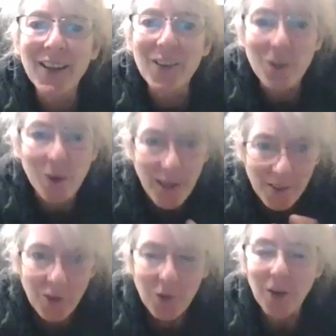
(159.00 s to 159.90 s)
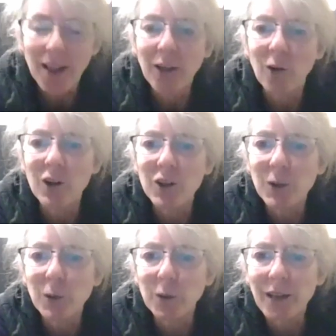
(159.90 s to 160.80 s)
So that's the
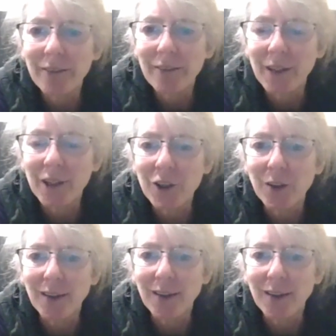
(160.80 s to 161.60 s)
psychological definition.